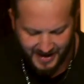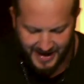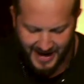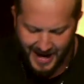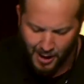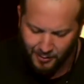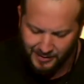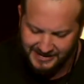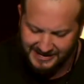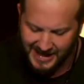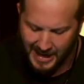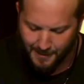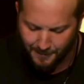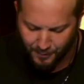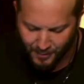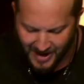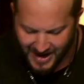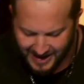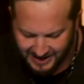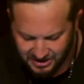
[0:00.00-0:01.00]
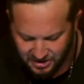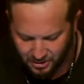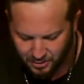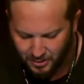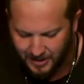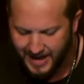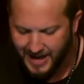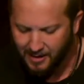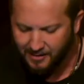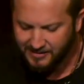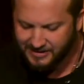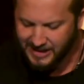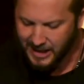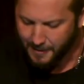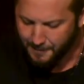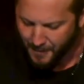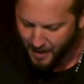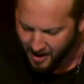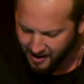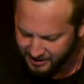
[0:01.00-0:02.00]
How is that practical? How is
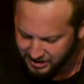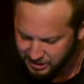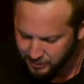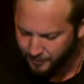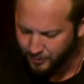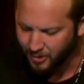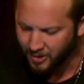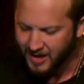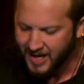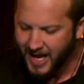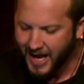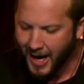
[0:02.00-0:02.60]
that possible?